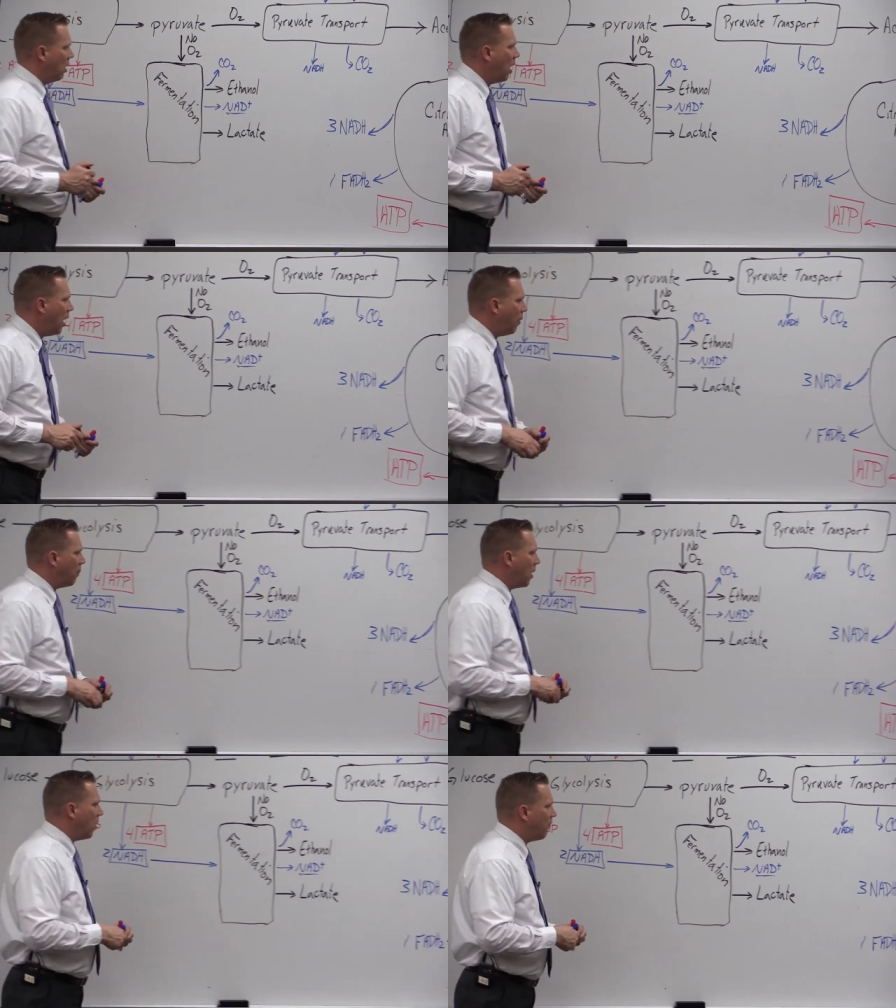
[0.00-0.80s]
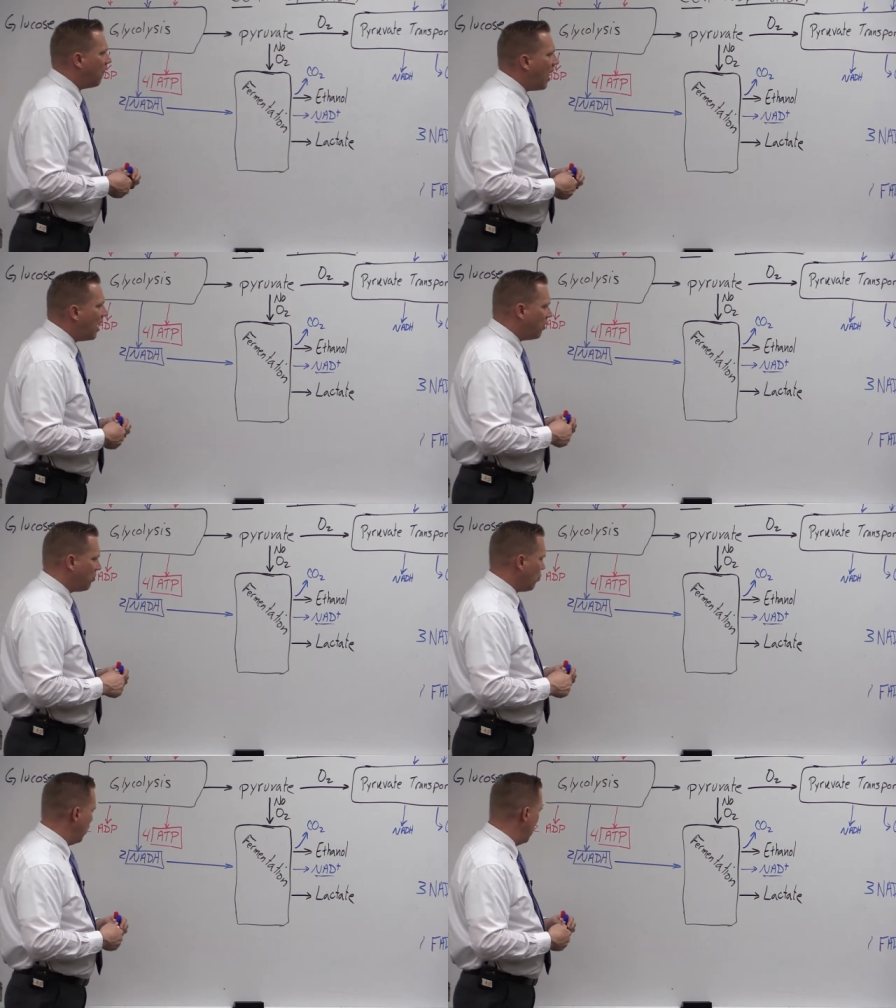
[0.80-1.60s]
Uh, but our final
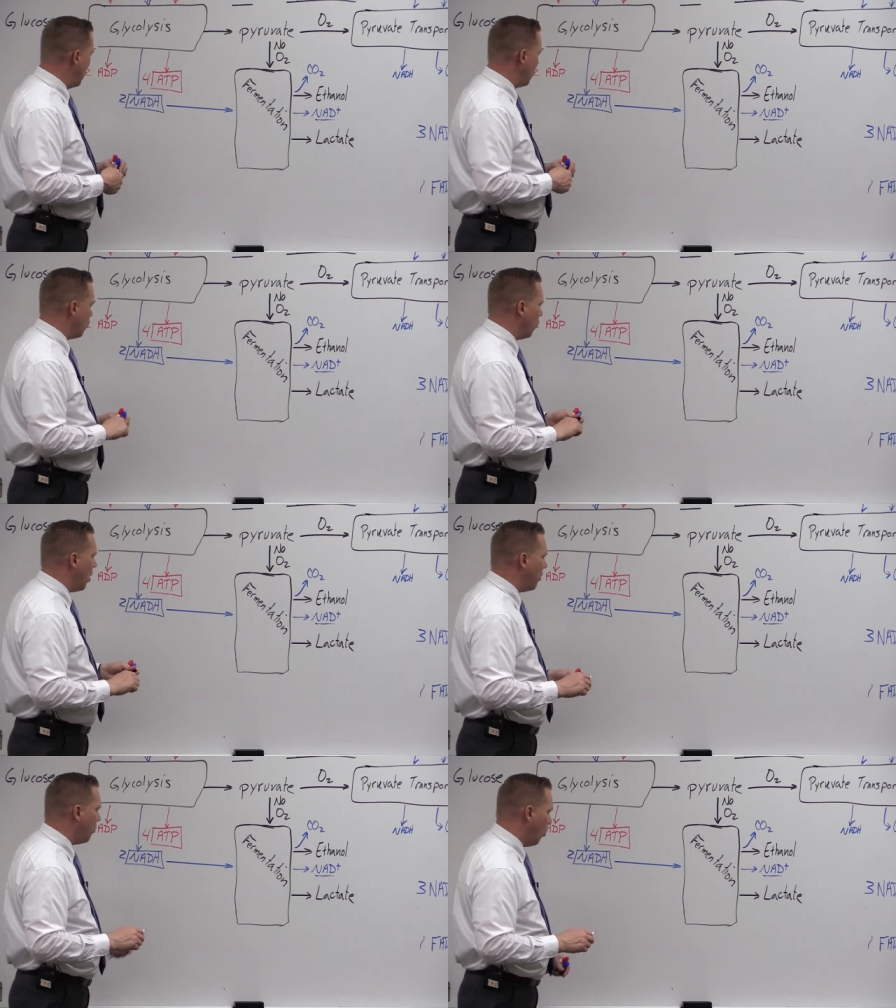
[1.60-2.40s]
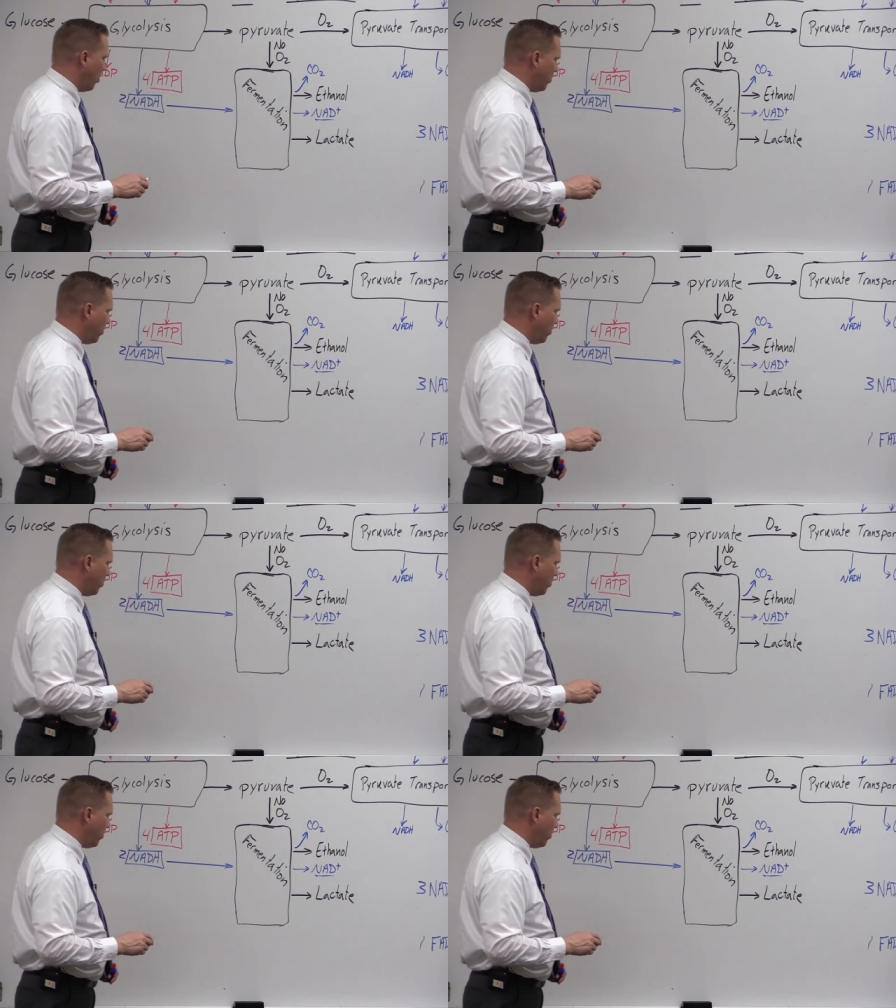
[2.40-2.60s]
story, there's one more